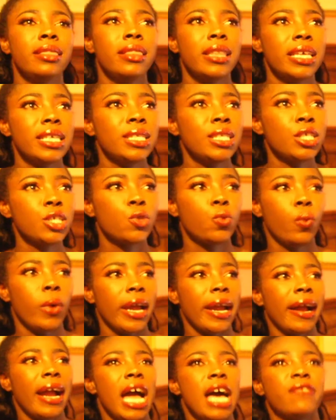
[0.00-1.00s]
This is
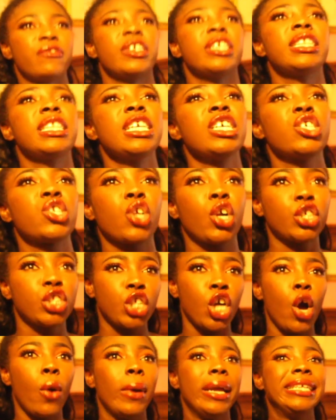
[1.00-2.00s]
where everything starts
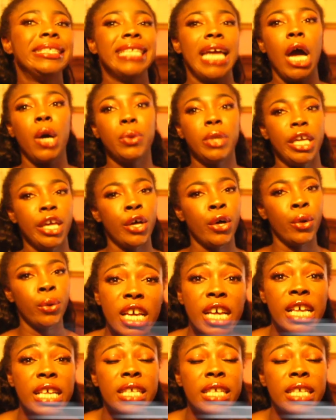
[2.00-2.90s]
going downhill.